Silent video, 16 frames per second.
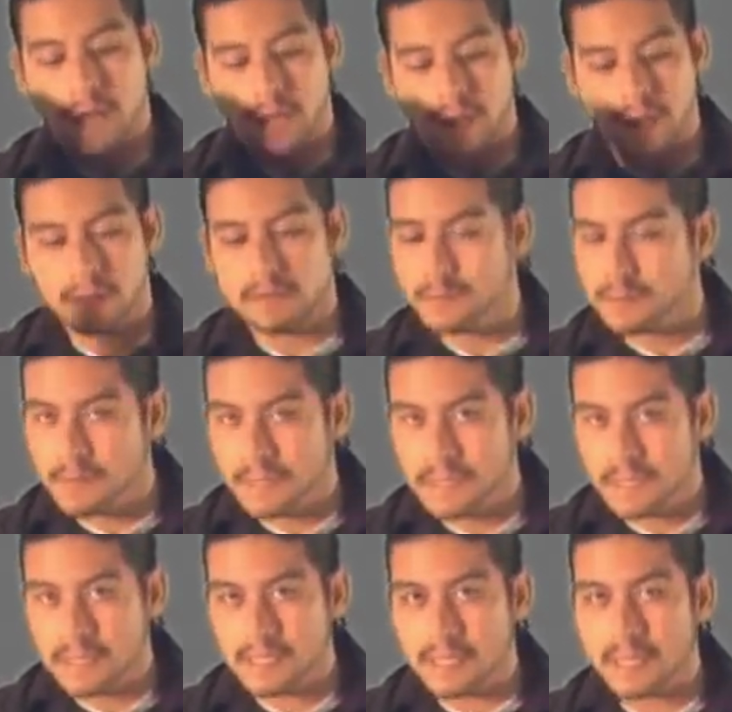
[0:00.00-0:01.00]
it's
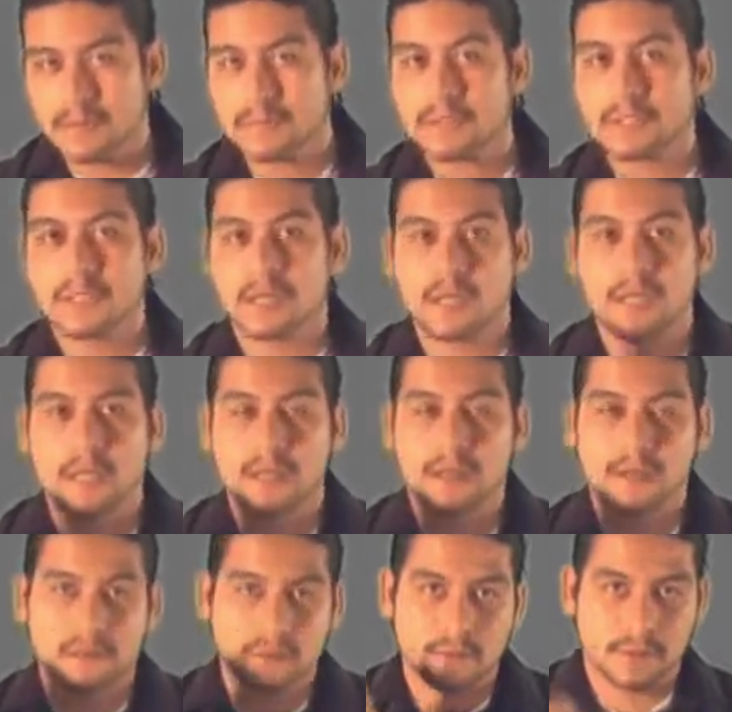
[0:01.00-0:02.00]
speaking a language and
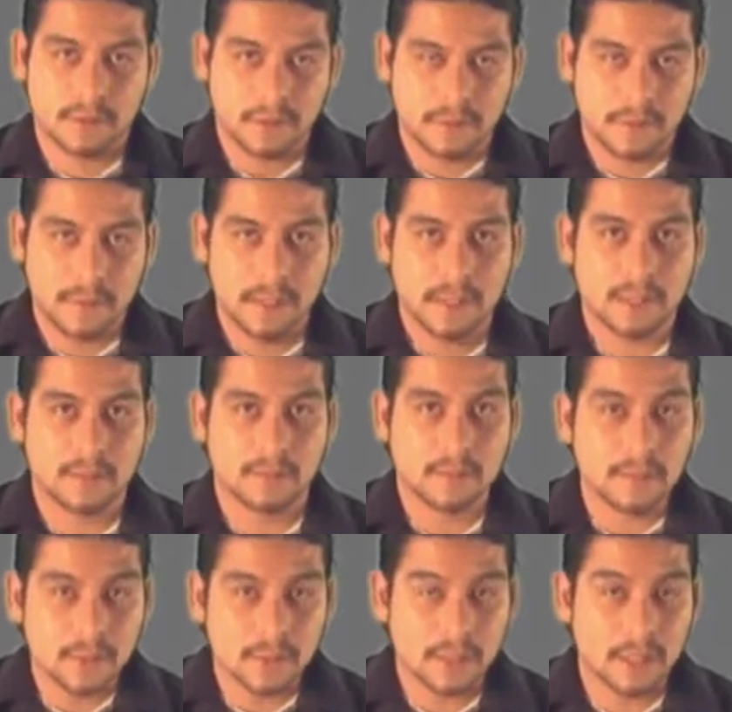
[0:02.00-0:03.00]
speaking
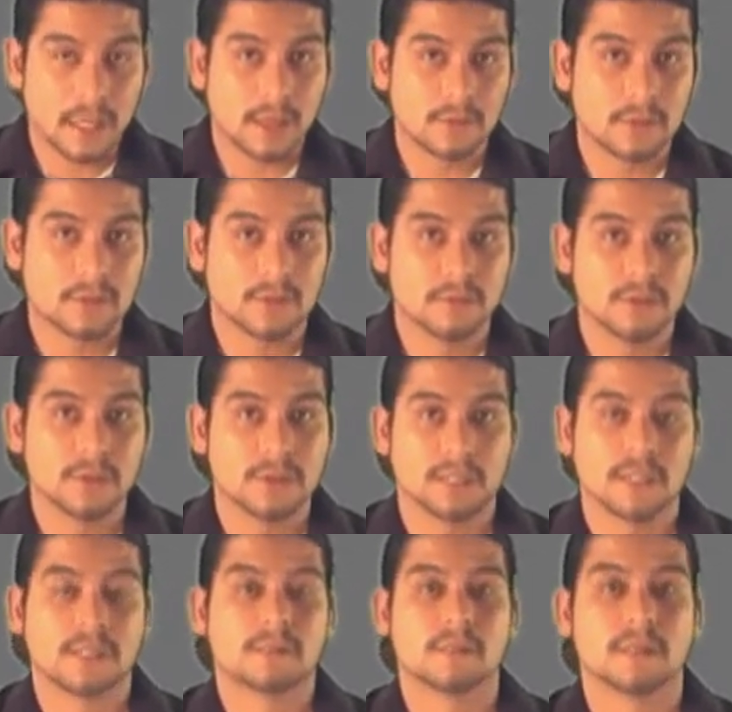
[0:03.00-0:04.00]
the language of music,
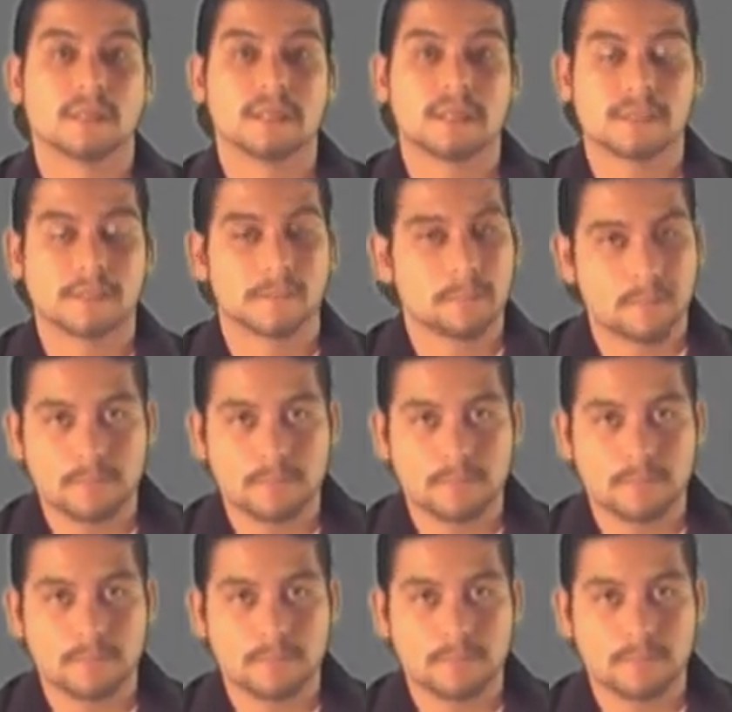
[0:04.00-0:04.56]
because